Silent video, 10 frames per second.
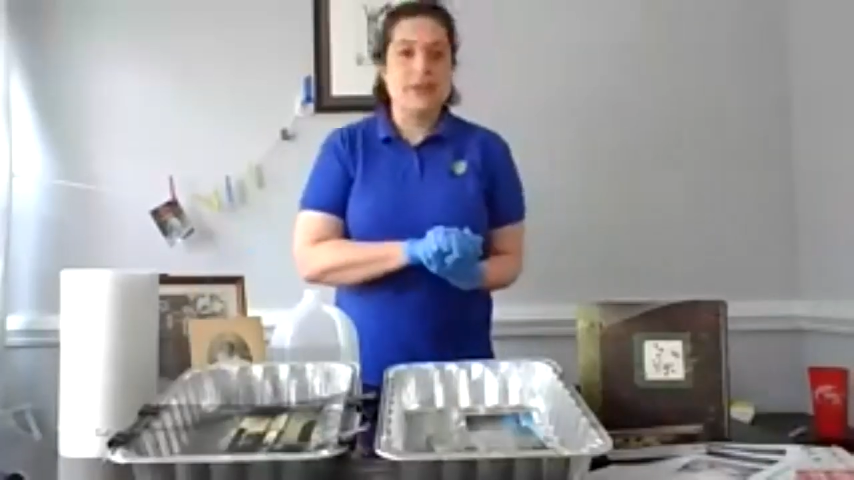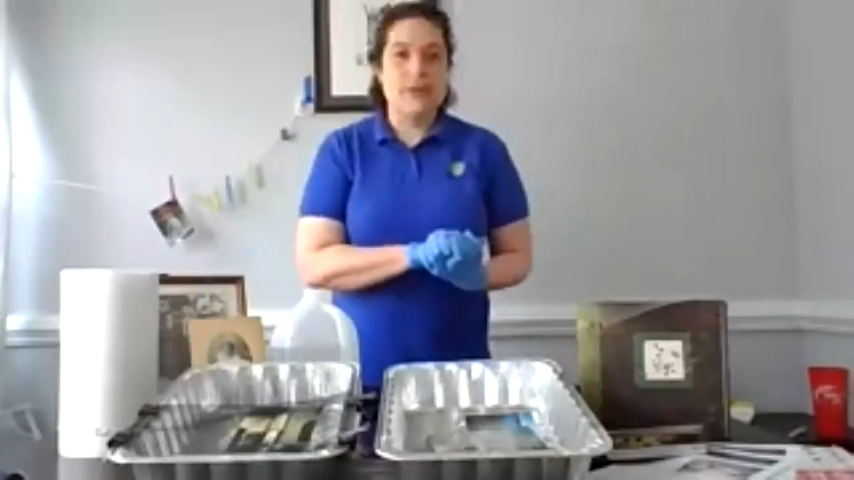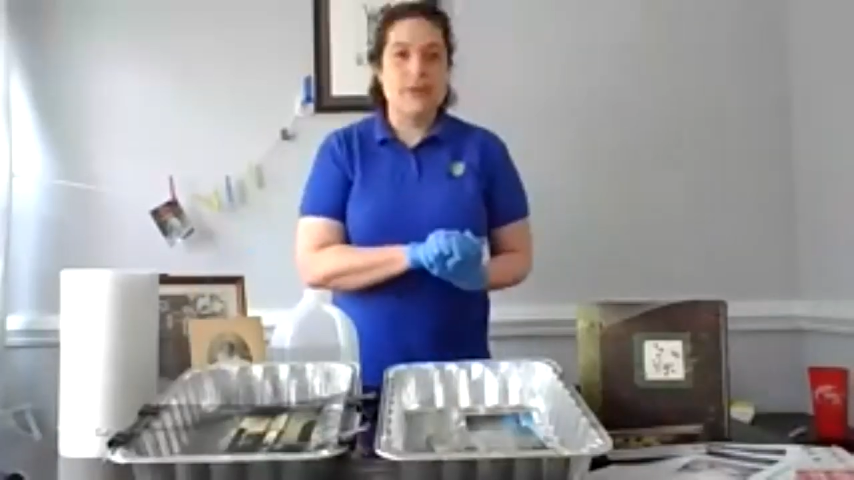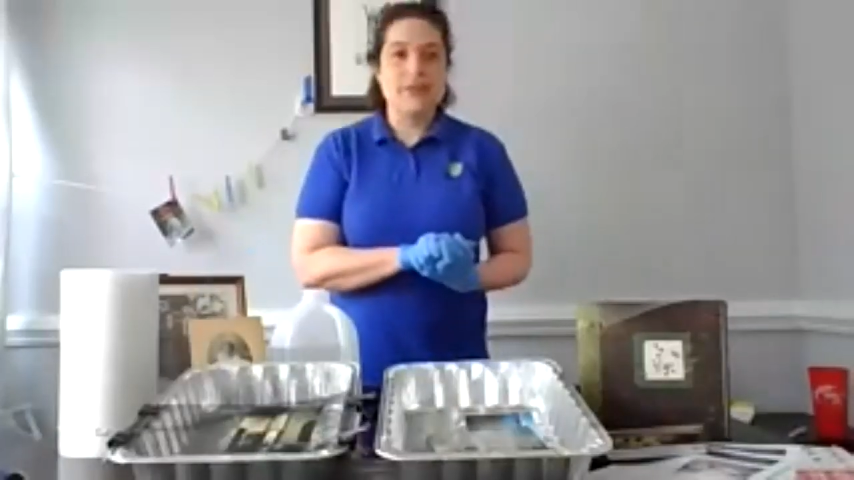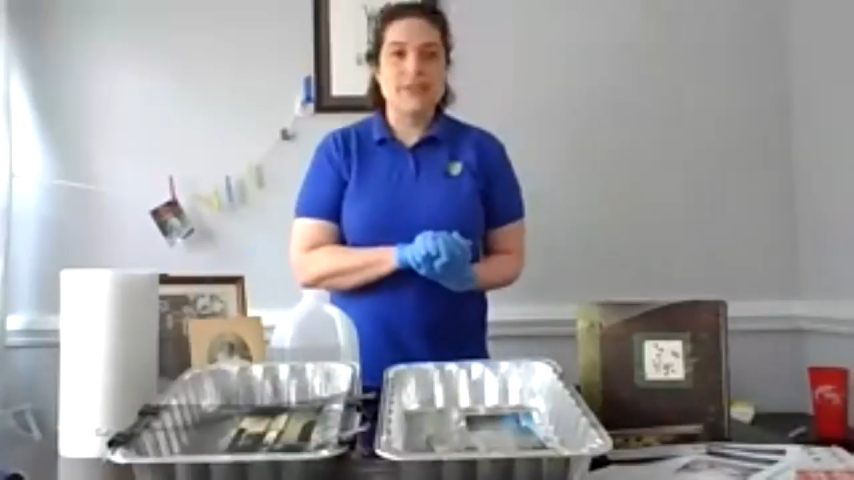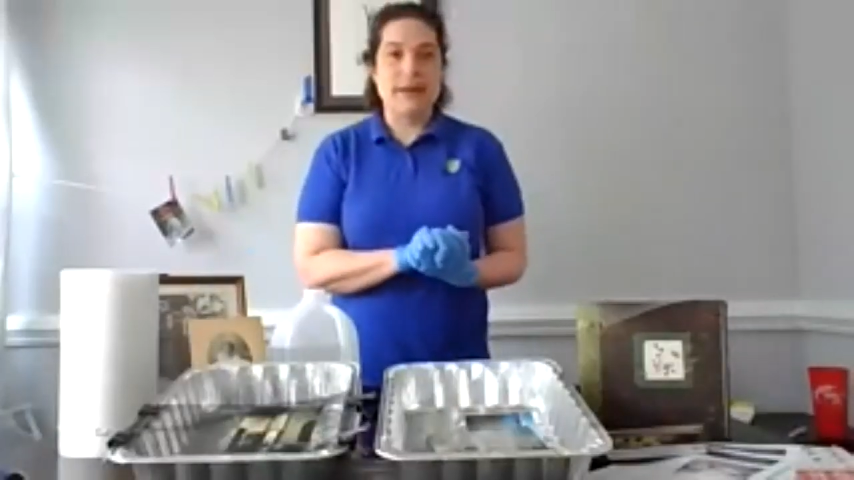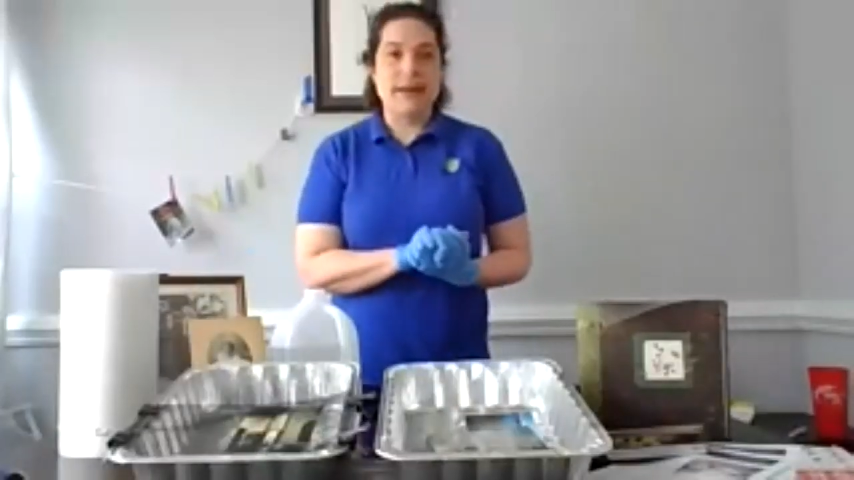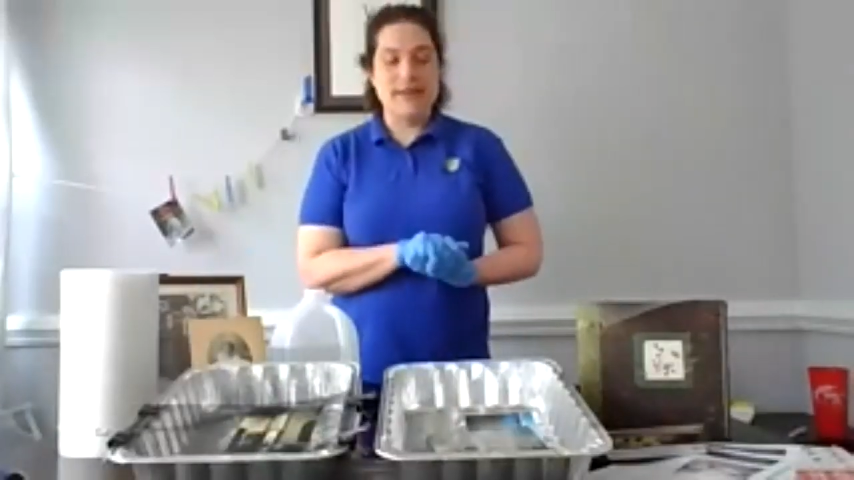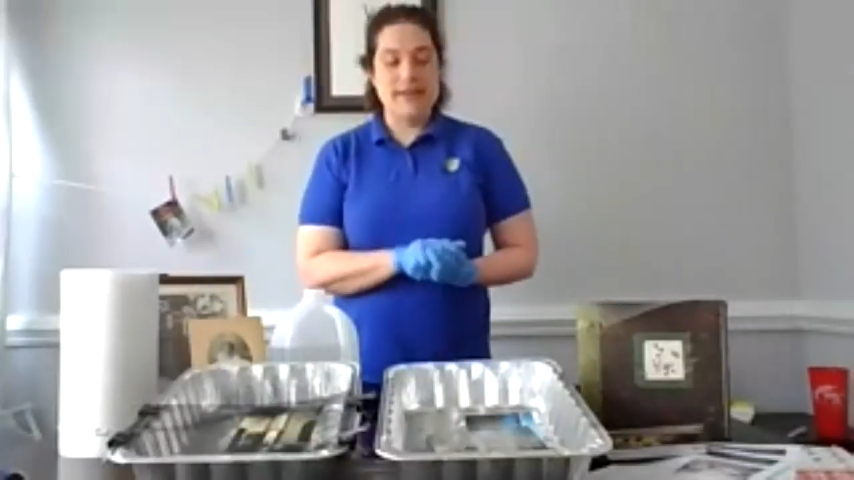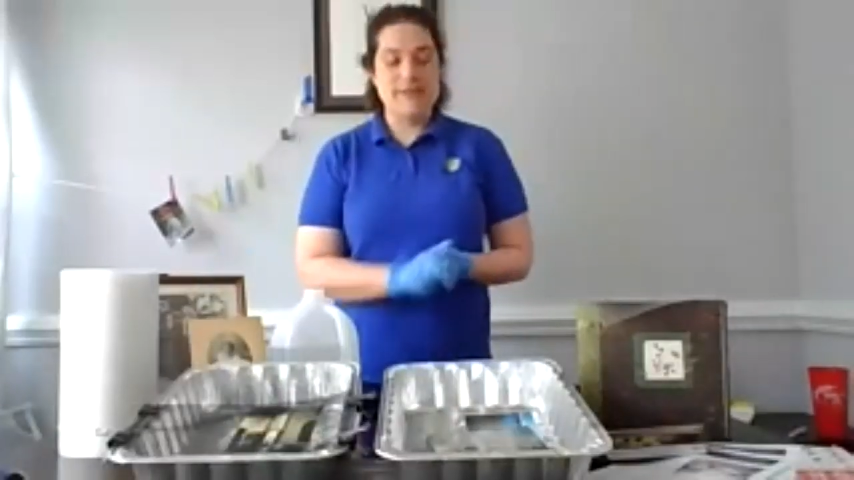Becca
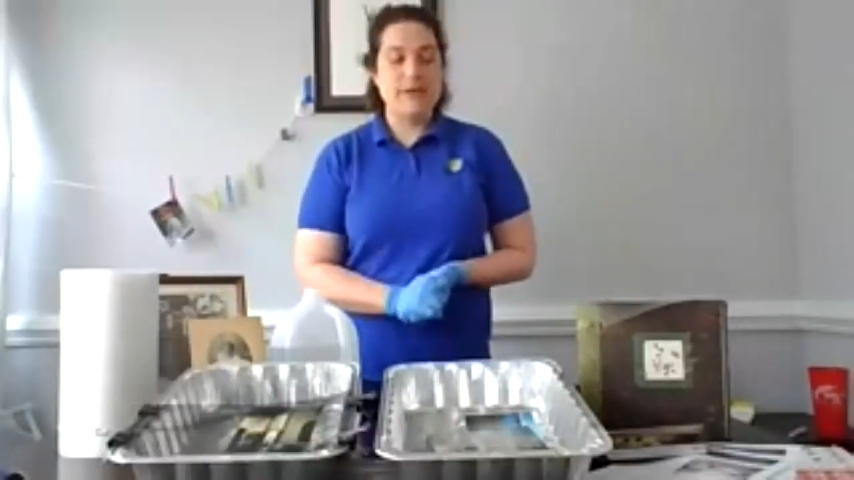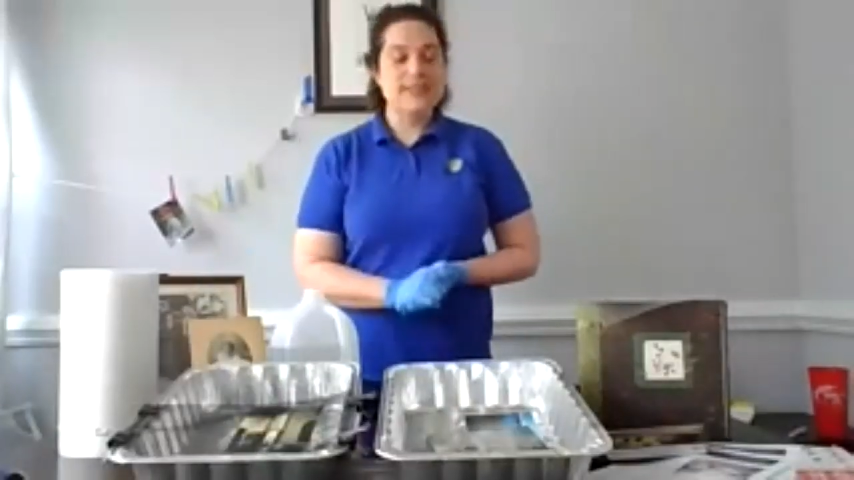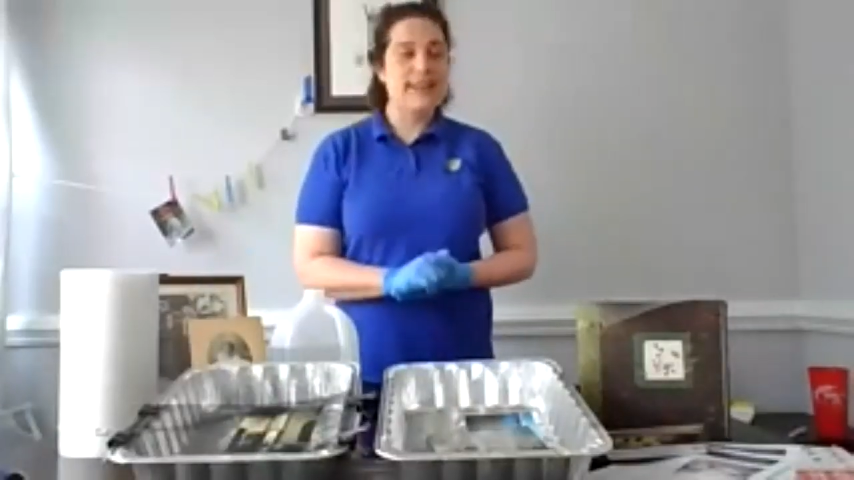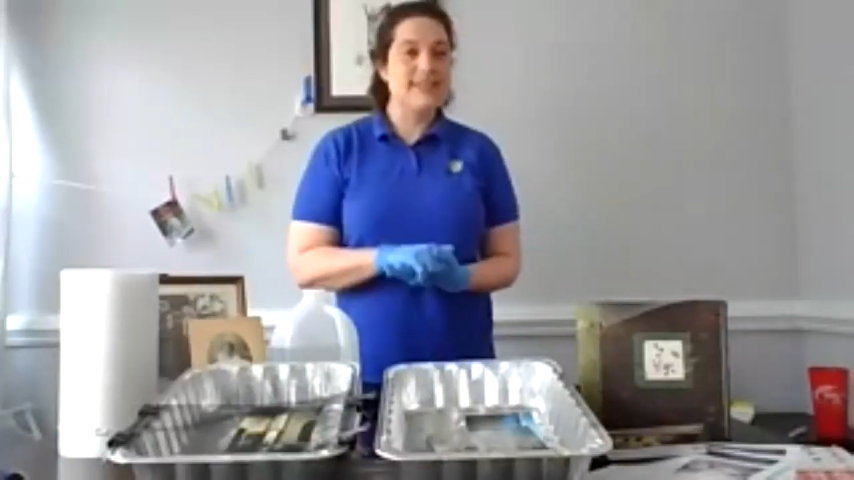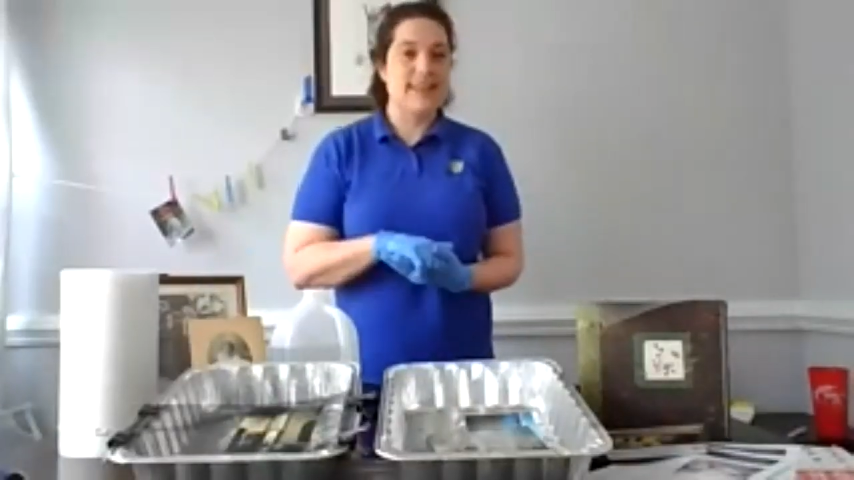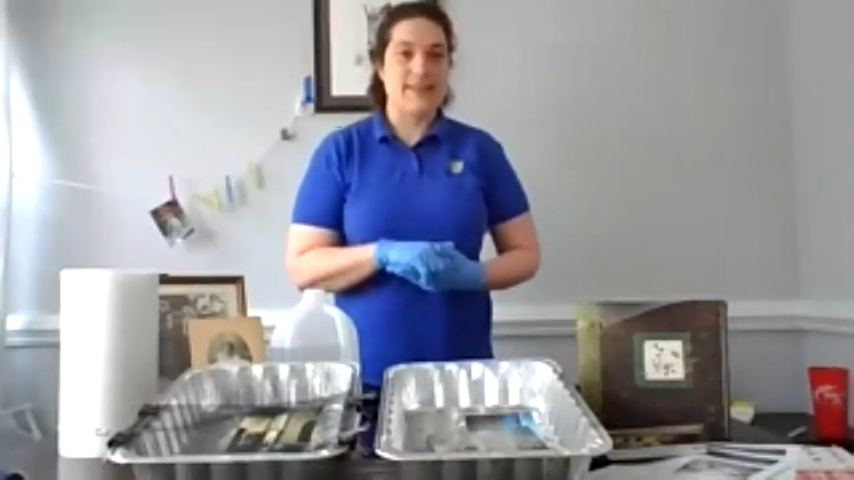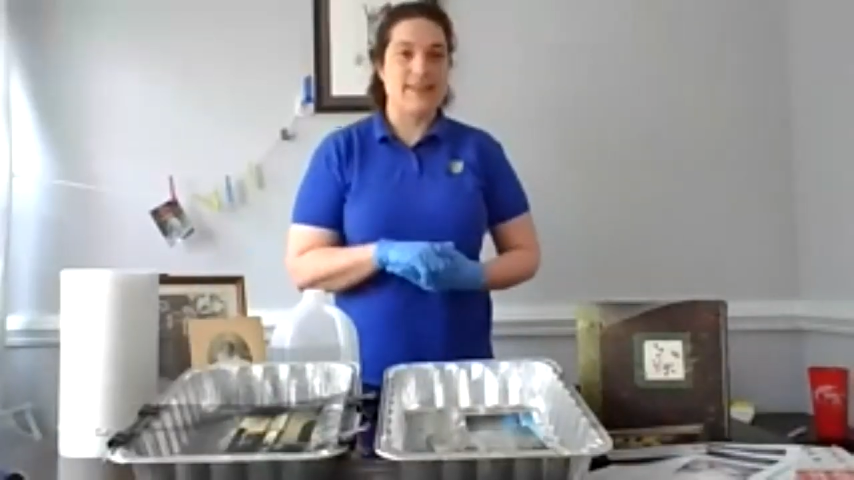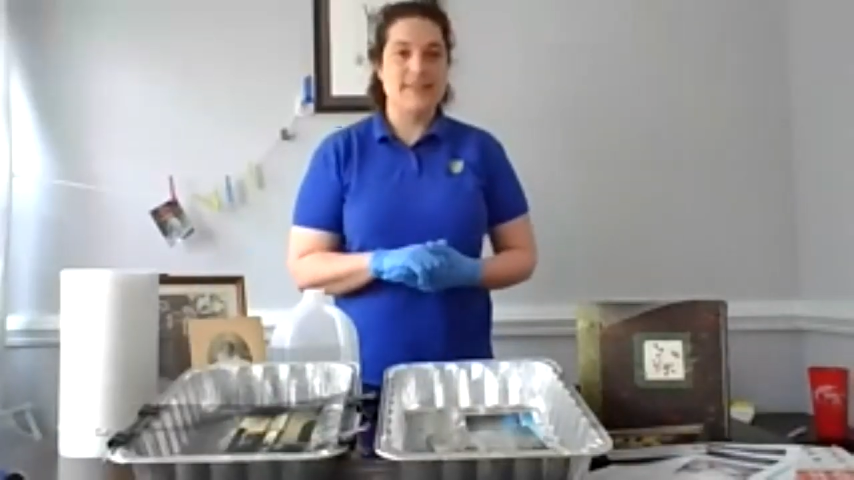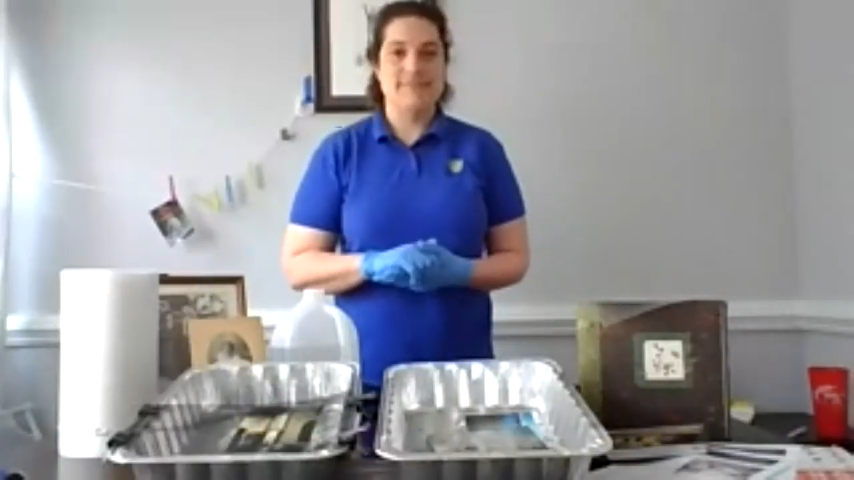for textiles.